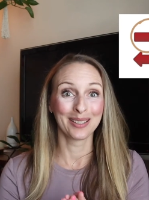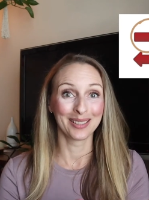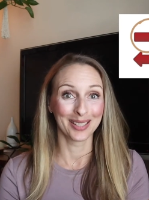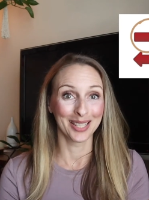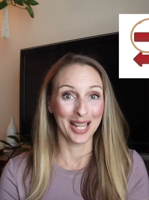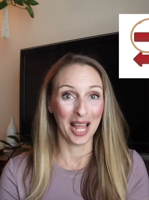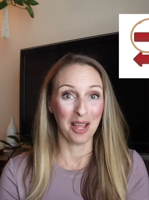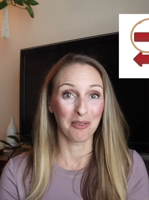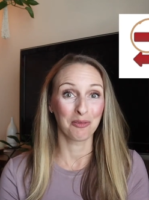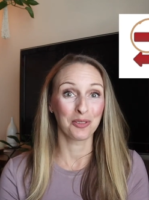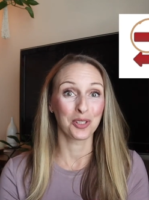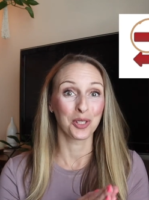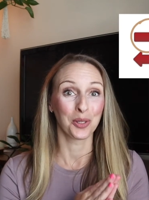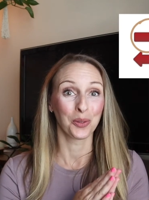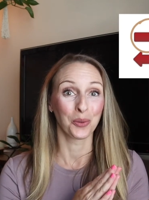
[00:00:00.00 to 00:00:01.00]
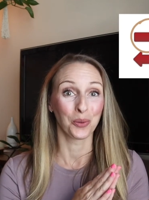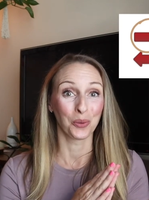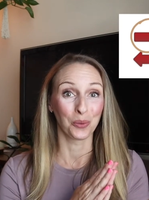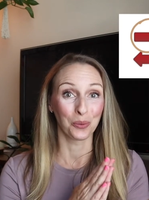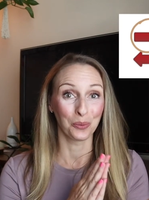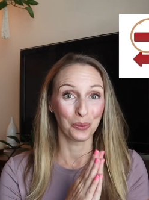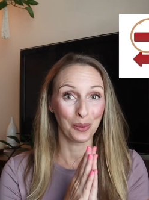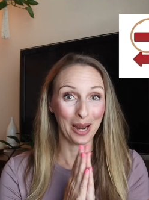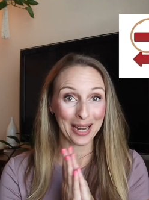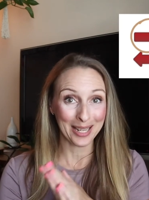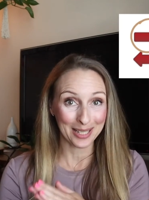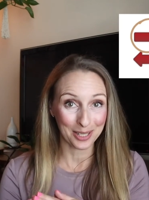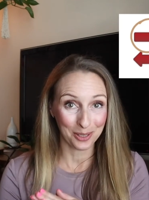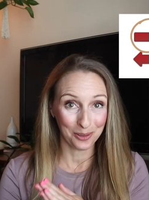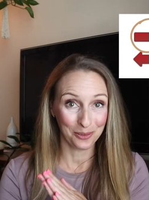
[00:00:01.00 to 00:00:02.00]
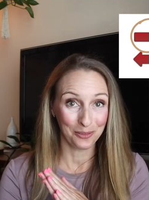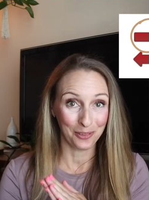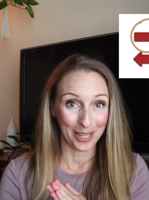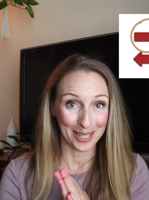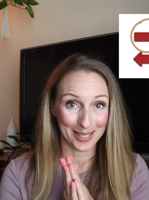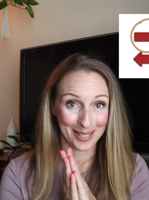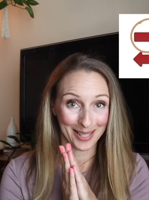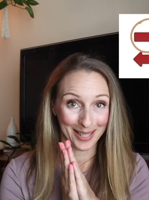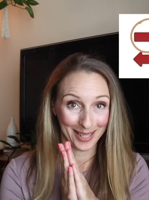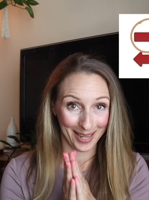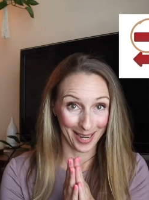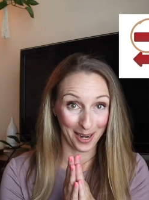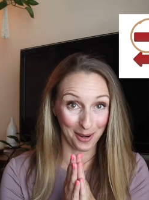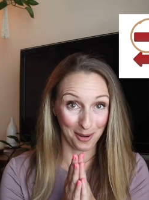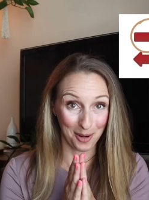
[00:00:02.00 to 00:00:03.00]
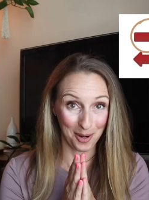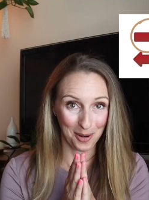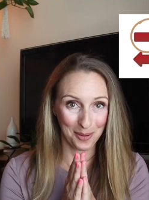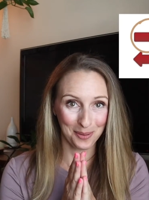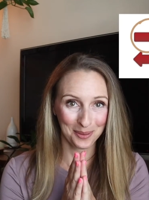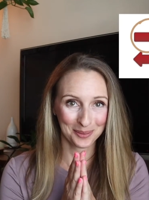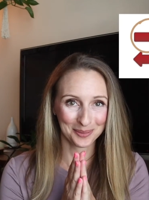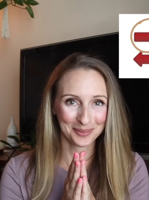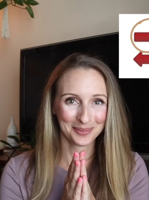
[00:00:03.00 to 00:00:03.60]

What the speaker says: left right facing arrow,